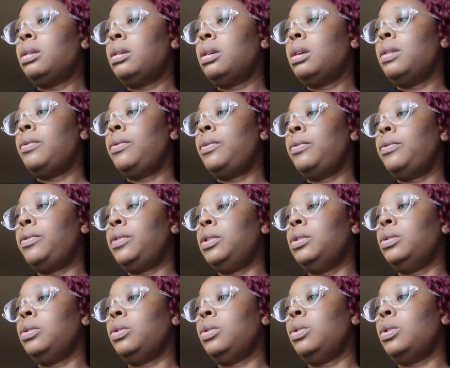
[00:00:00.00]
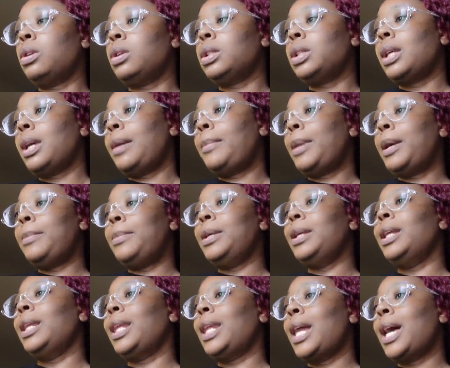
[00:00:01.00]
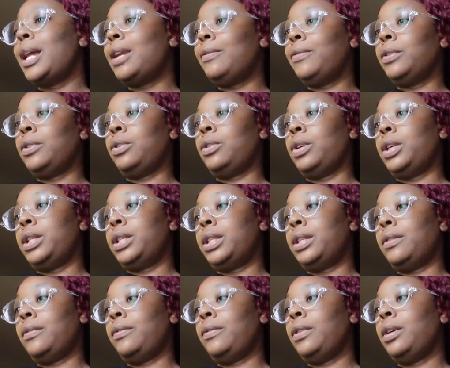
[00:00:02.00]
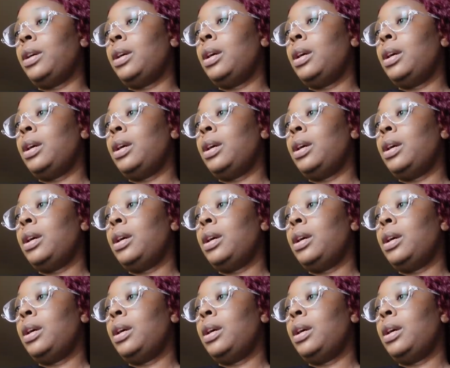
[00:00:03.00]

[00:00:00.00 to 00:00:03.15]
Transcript: Unfulfilled orders. I might be a lot of aggressive.